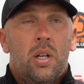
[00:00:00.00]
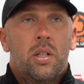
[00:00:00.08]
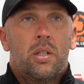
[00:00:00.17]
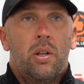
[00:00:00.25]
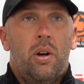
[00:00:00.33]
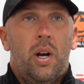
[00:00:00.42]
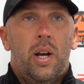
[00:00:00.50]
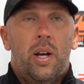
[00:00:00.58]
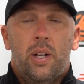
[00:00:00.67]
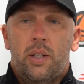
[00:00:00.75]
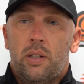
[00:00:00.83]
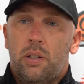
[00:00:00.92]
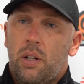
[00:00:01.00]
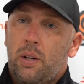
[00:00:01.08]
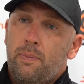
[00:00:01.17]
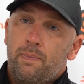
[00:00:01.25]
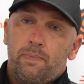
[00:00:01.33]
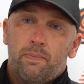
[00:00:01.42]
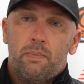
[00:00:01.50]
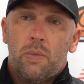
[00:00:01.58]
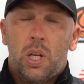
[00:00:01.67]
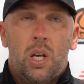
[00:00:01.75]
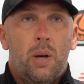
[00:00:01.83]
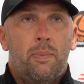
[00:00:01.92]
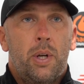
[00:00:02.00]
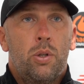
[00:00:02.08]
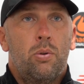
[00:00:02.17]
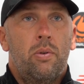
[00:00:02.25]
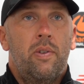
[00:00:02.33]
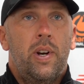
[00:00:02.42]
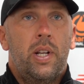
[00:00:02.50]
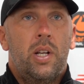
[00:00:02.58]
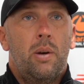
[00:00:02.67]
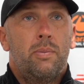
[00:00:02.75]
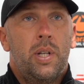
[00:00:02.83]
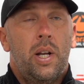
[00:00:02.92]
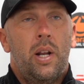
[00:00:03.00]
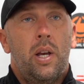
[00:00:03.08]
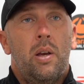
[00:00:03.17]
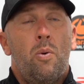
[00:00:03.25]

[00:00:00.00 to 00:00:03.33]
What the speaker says: tonight and make sure we're ready to come Saturday.